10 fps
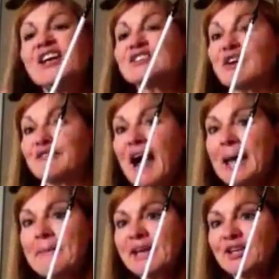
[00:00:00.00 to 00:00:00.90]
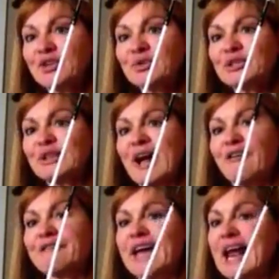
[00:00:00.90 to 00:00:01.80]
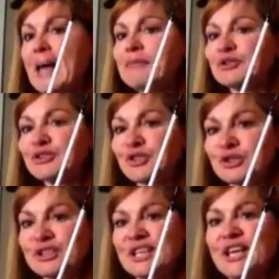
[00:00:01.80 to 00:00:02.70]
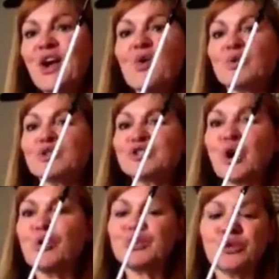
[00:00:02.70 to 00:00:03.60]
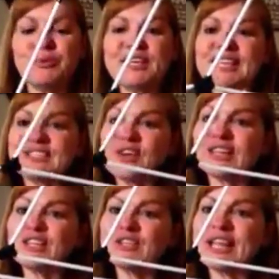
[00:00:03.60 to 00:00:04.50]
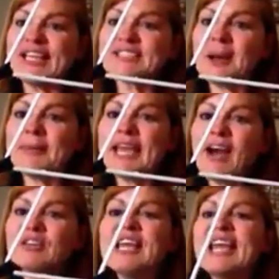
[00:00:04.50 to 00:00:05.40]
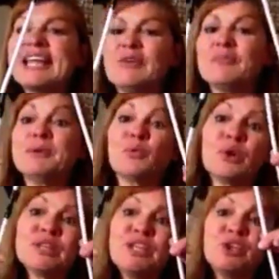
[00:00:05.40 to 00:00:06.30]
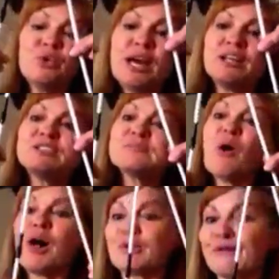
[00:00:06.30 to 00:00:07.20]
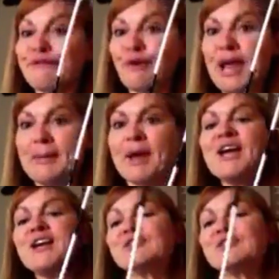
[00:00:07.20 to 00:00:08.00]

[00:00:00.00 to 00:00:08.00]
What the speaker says: So if I make a cute little elf hat, I most certainly will show you because I saw the little legs coming out, and it would be really cute on a smaller frame.